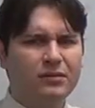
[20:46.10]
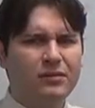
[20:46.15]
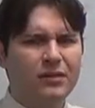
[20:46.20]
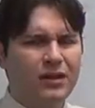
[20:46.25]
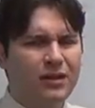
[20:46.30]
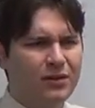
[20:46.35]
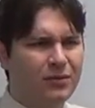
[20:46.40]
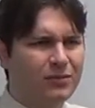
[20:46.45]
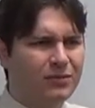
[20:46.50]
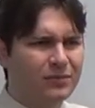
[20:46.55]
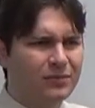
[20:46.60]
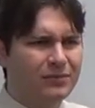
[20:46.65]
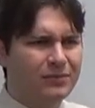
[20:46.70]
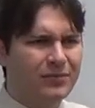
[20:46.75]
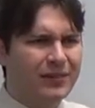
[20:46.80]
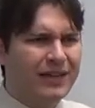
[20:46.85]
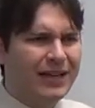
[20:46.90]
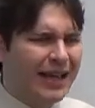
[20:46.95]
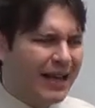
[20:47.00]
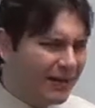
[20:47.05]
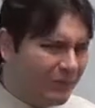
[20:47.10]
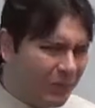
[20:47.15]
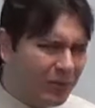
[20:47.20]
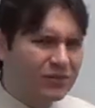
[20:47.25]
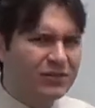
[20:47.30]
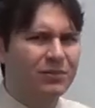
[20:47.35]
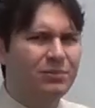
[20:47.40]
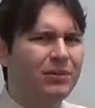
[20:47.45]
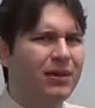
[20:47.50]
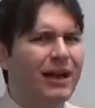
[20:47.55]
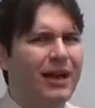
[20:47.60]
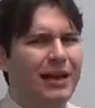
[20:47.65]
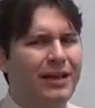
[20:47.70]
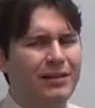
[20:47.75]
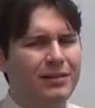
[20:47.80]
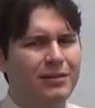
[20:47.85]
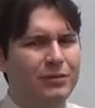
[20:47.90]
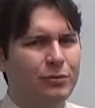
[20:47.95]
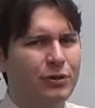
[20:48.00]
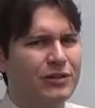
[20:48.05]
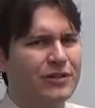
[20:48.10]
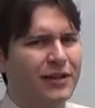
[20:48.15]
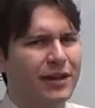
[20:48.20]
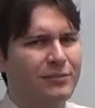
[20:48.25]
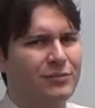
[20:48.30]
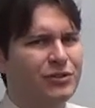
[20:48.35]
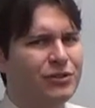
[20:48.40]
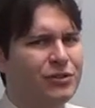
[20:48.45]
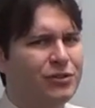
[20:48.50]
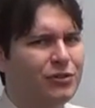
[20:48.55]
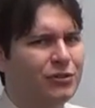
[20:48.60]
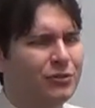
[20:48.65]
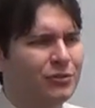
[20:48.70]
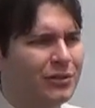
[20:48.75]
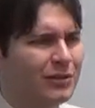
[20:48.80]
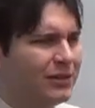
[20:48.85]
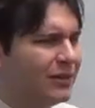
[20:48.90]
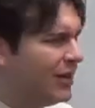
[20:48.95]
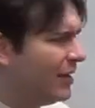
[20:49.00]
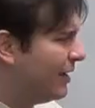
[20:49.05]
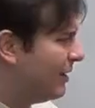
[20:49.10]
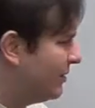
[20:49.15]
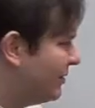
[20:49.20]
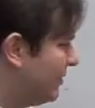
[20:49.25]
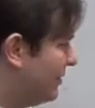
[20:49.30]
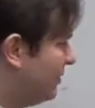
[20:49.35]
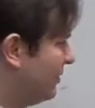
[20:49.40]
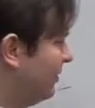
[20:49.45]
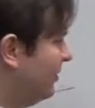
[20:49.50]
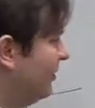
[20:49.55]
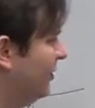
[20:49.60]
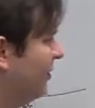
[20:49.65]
No. It can't multiply 3 times 2 and get